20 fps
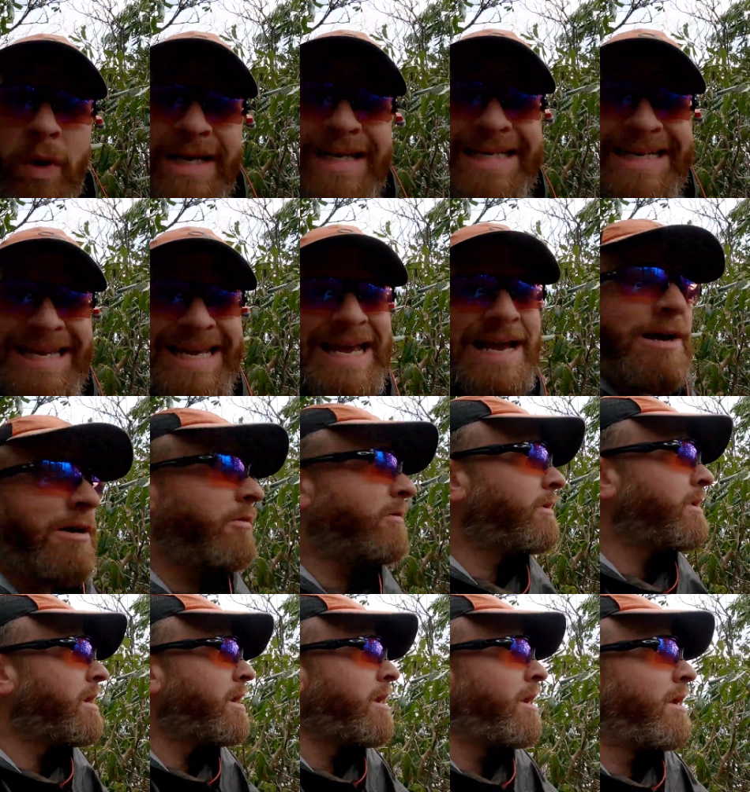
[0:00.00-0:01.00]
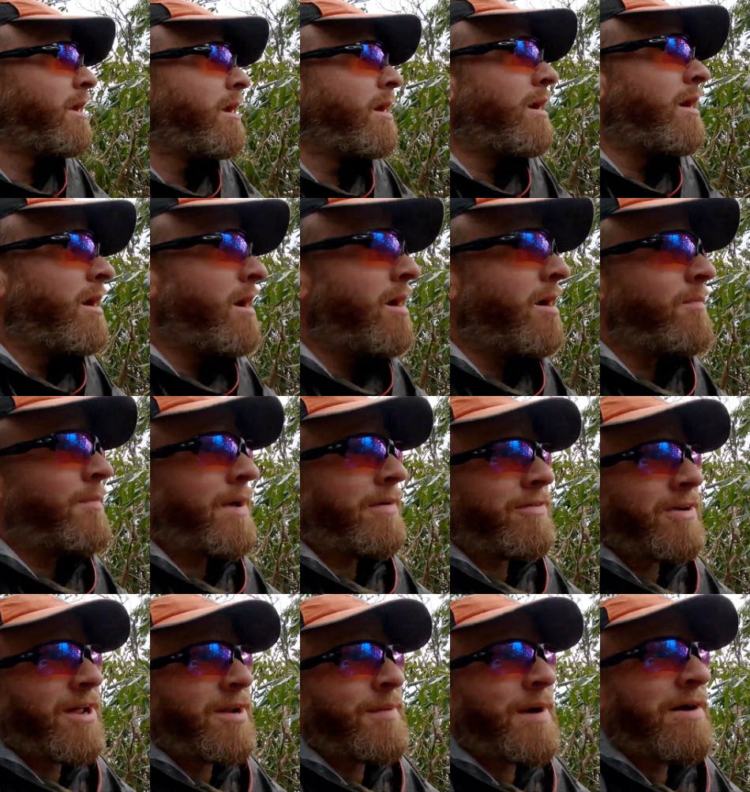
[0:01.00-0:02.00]
windy out. Um,
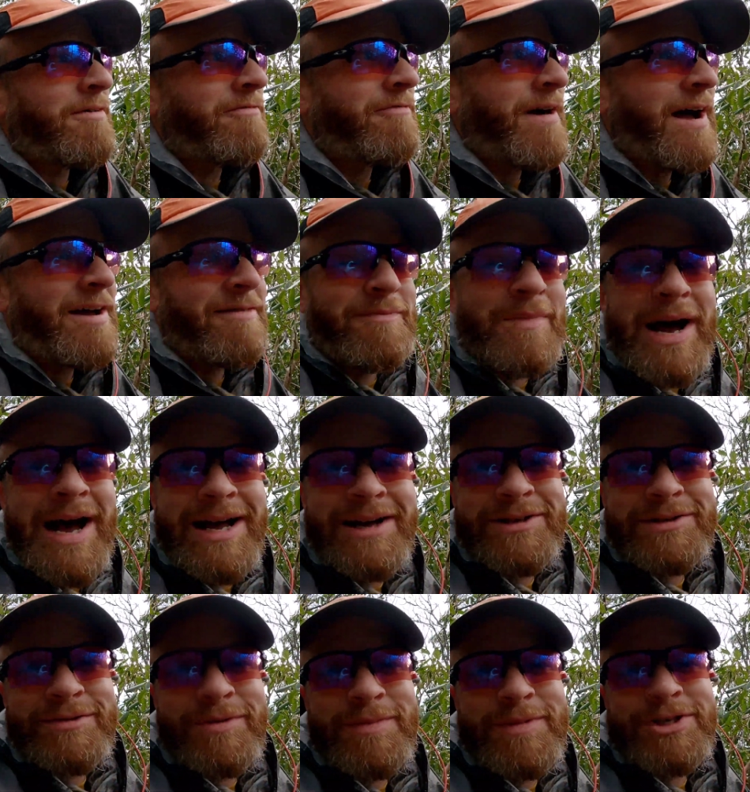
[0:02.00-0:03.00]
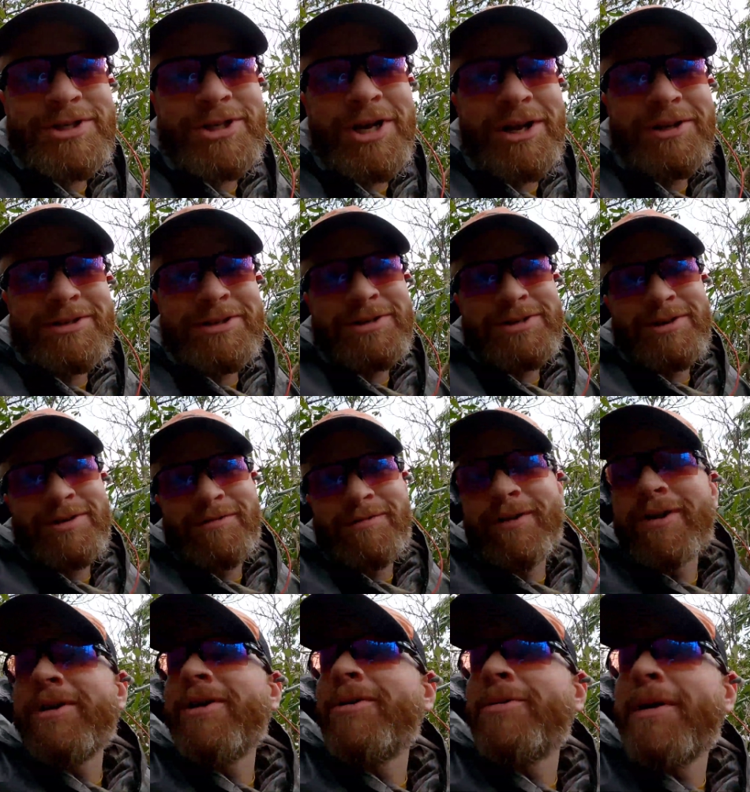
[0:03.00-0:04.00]
I've gone about five miles from the shelter so
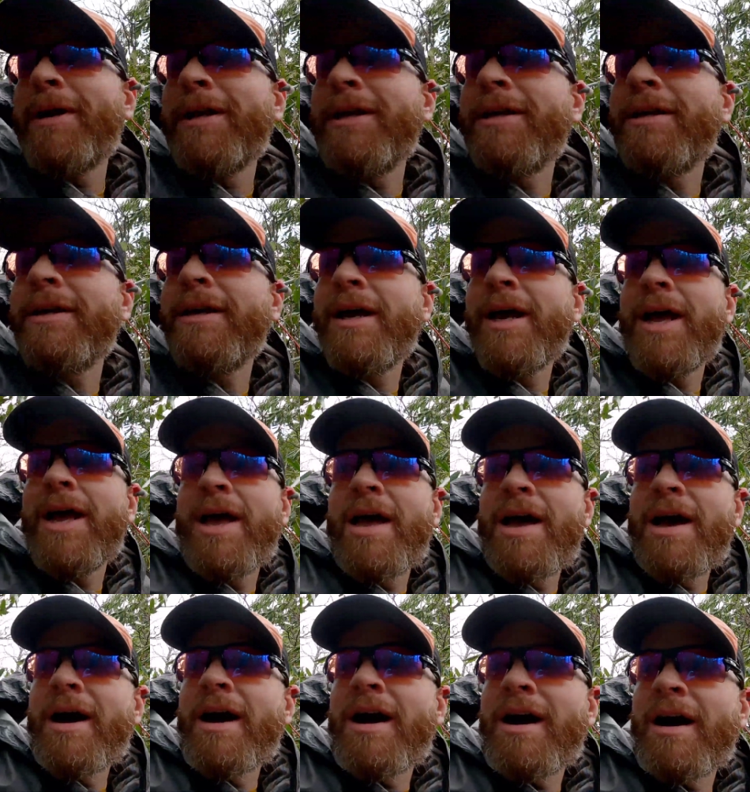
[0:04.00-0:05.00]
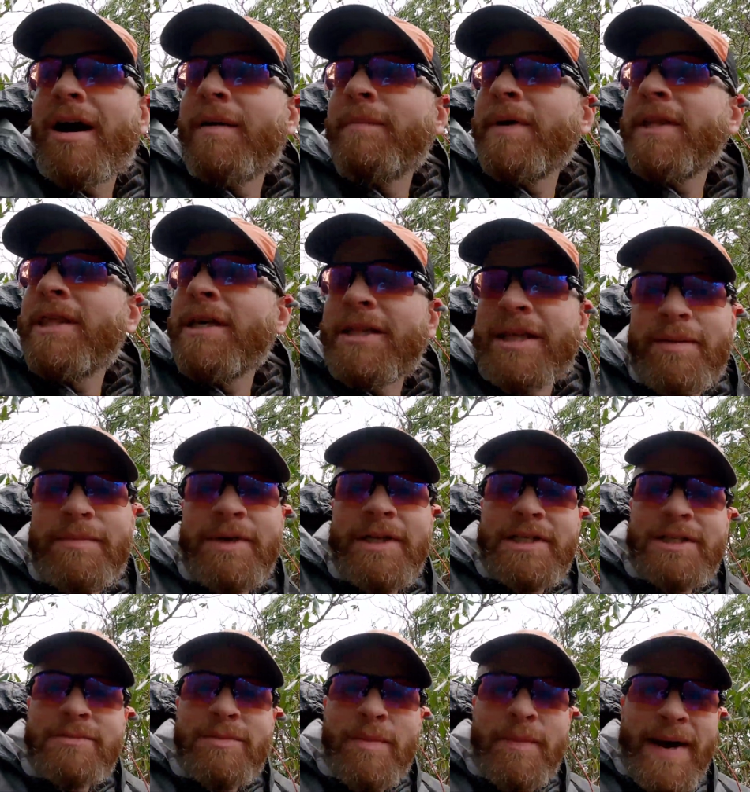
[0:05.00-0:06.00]
far already. Um, I think that
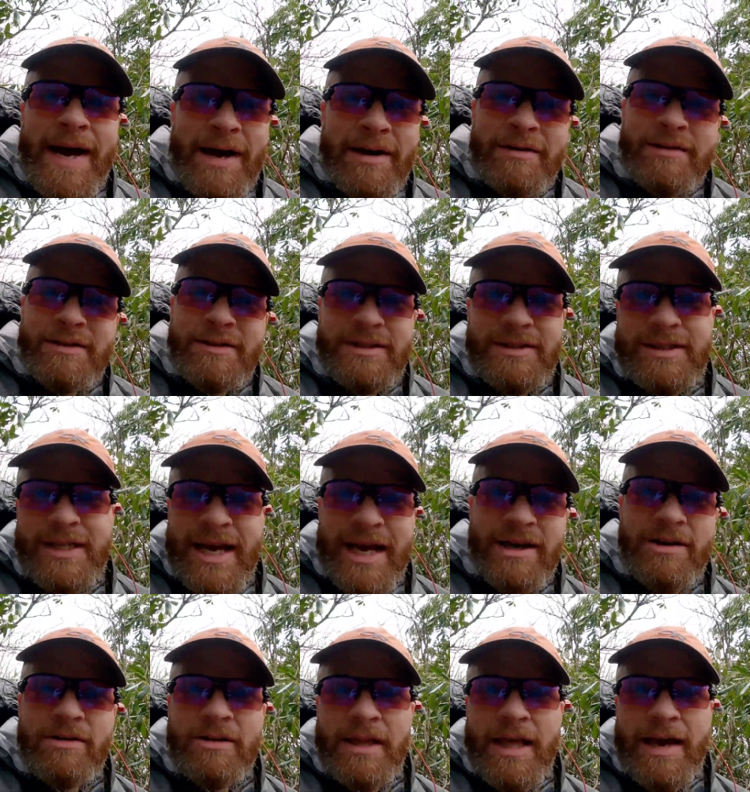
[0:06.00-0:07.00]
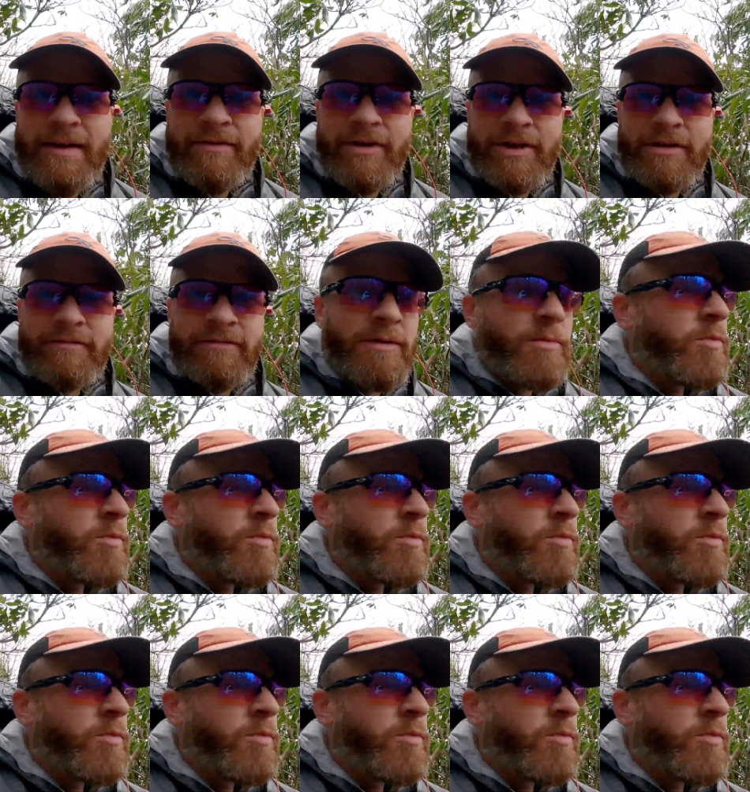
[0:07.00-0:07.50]
means I'm about 10 or 11